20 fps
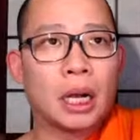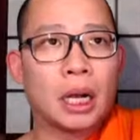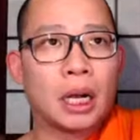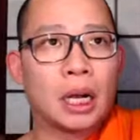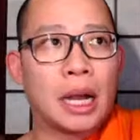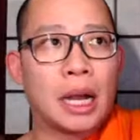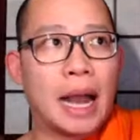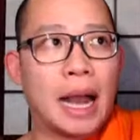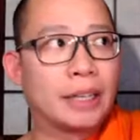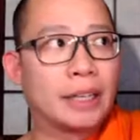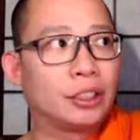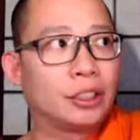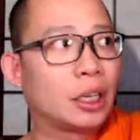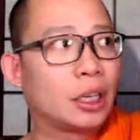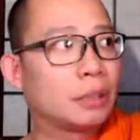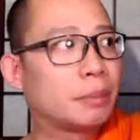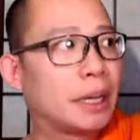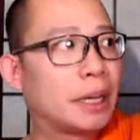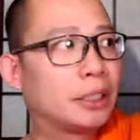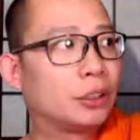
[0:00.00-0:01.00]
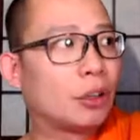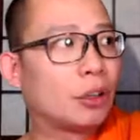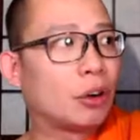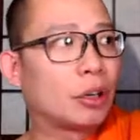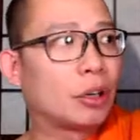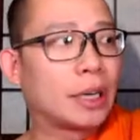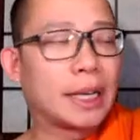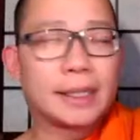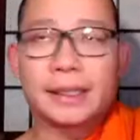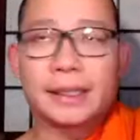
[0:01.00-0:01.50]
I shut my door
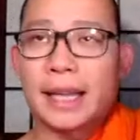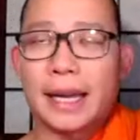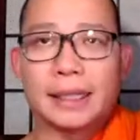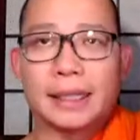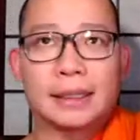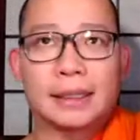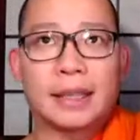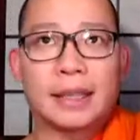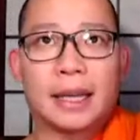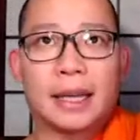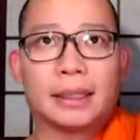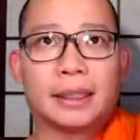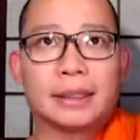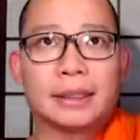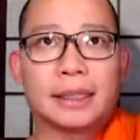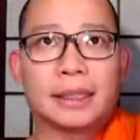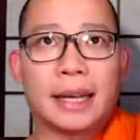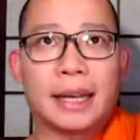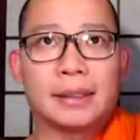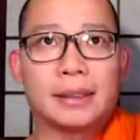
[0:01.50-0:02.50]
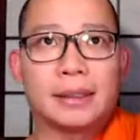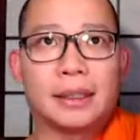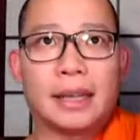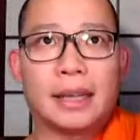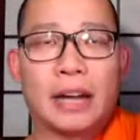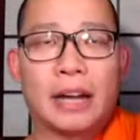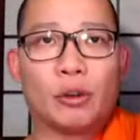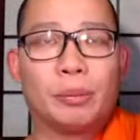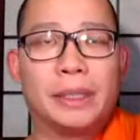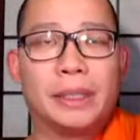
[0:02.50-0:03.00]
and I sat in silence and I said,
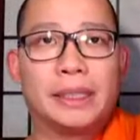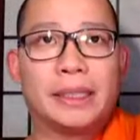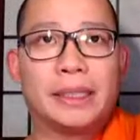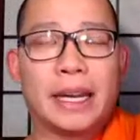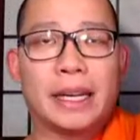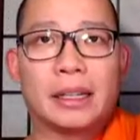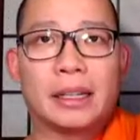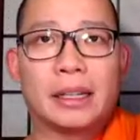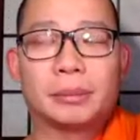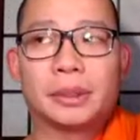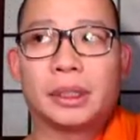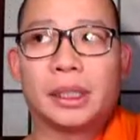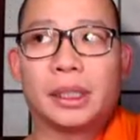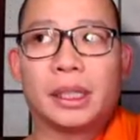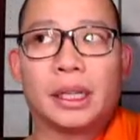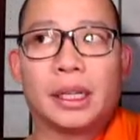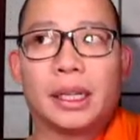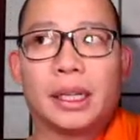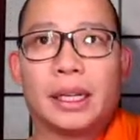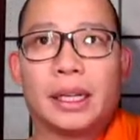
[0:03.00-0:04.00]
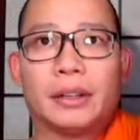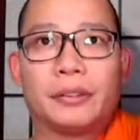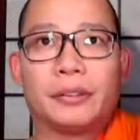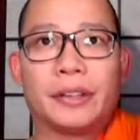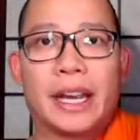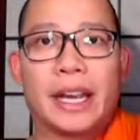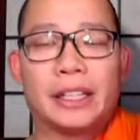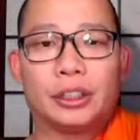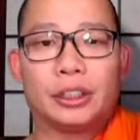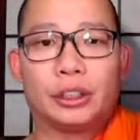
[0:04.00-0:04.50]
I will be damned if
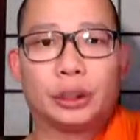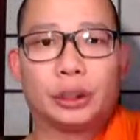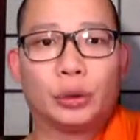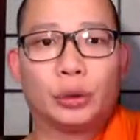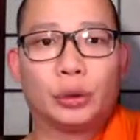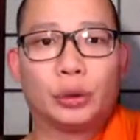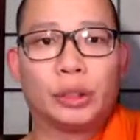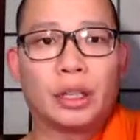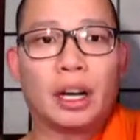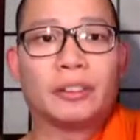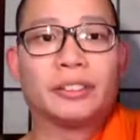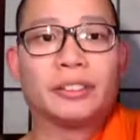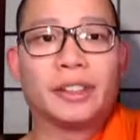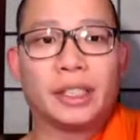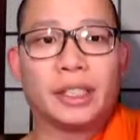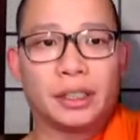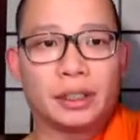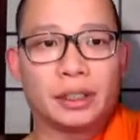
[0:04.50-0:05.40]
a student of this